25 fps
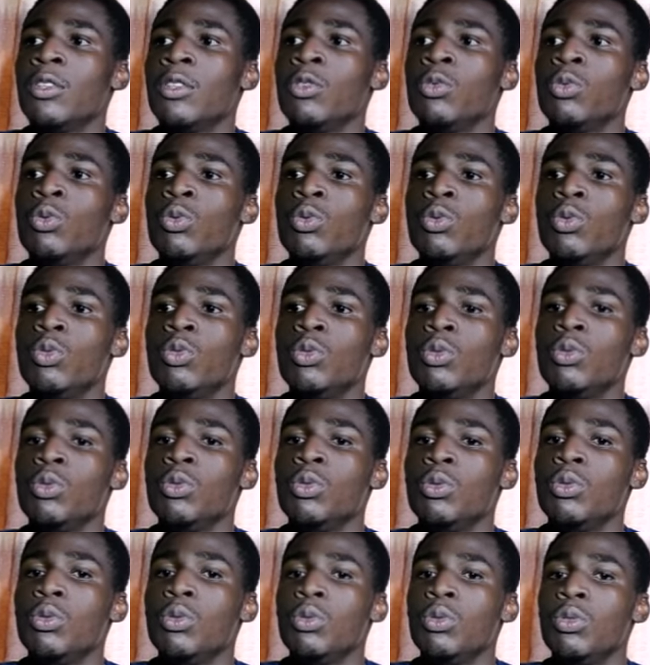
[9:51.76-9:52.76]

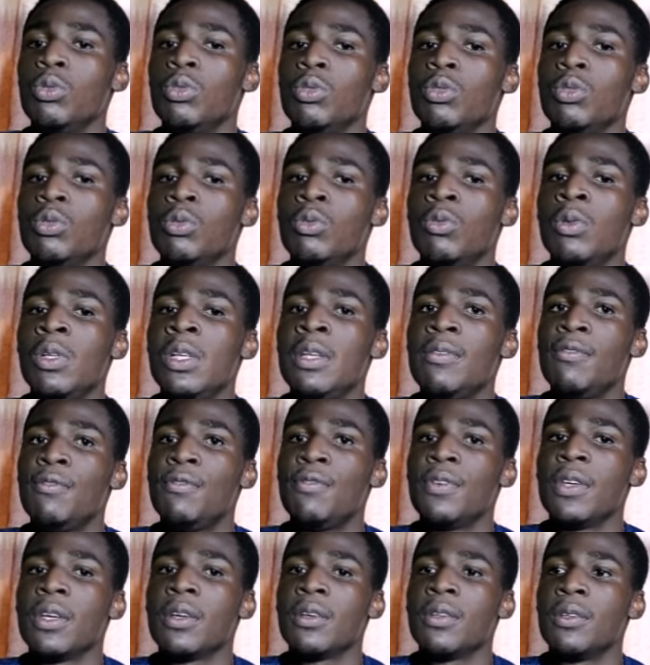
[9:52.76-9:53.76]
you only
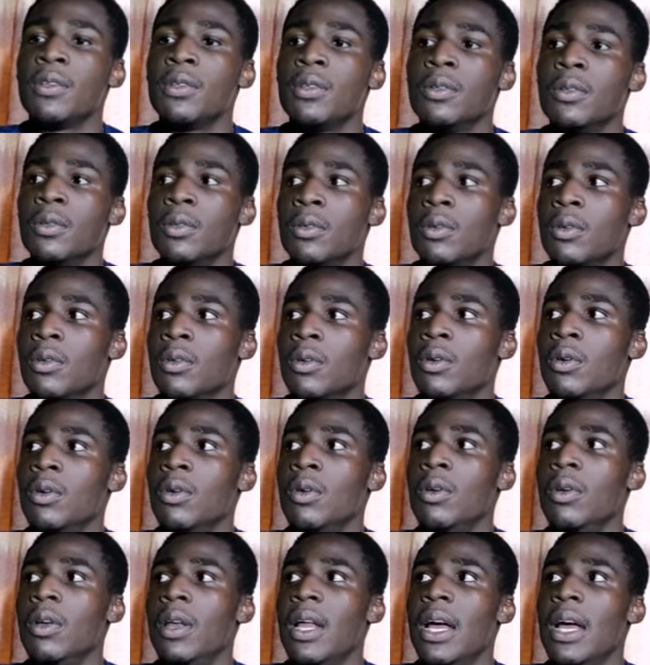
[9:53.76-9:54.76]
feel
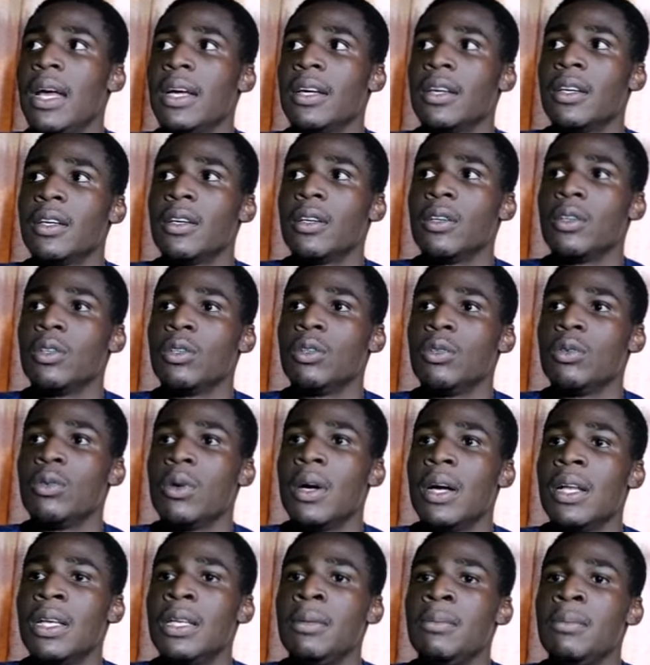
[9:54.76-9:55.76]
like
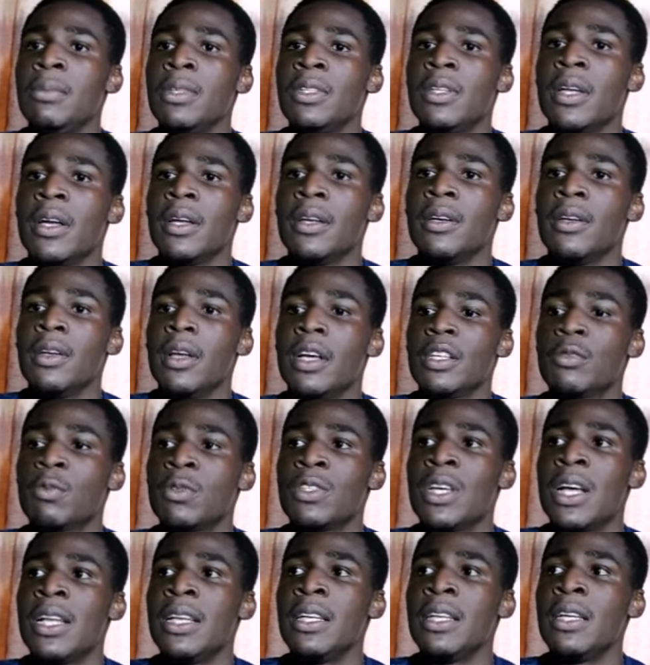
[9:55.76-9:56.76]
you are limited,
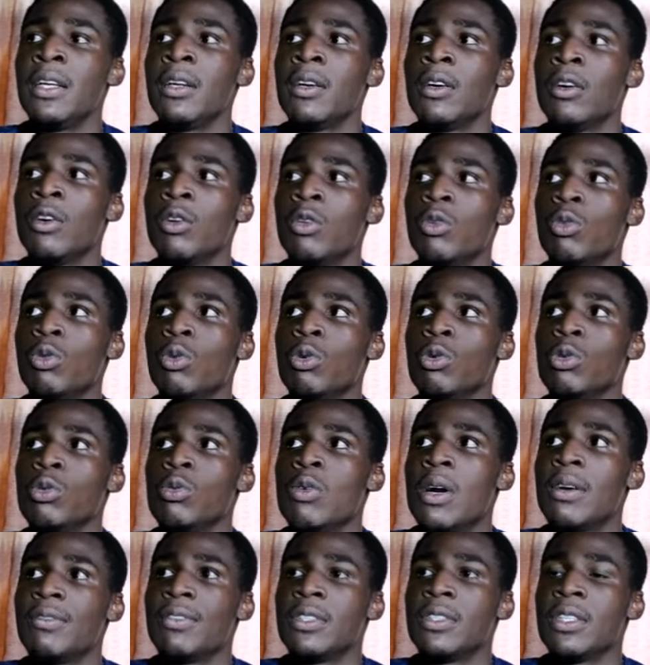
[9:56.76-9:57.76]
especially those
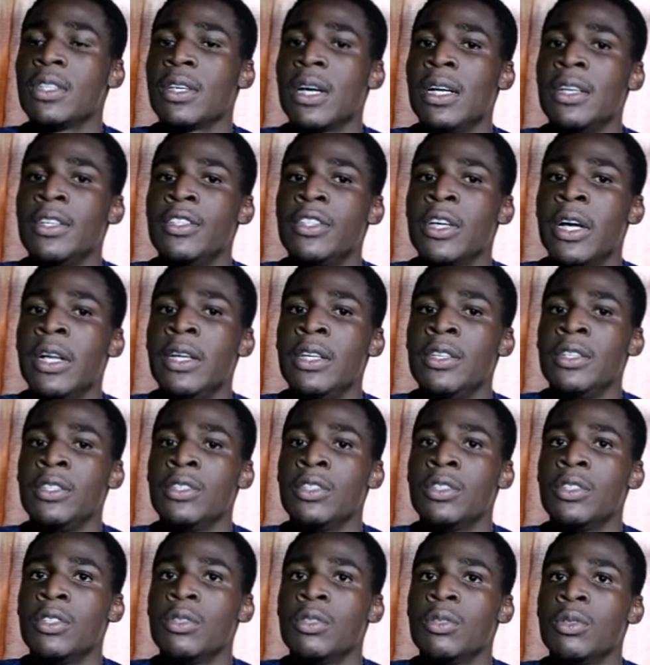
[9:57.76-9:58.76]
who are physically
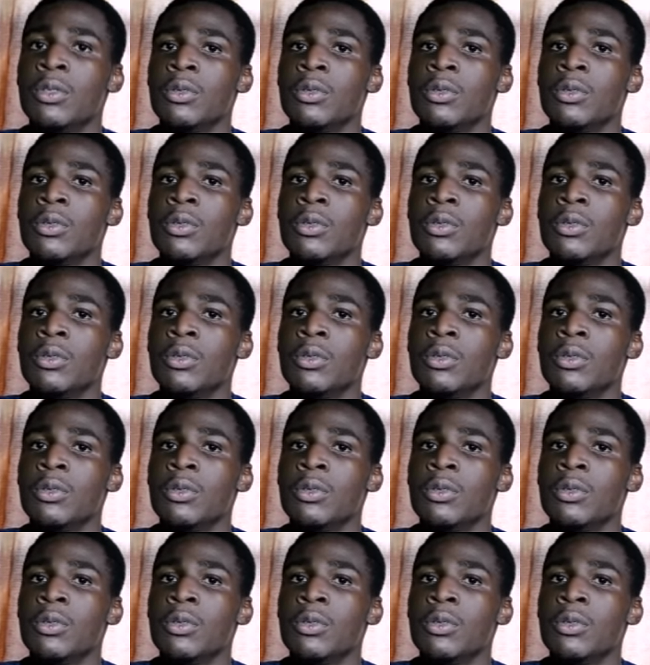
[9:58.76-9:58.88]
challenged,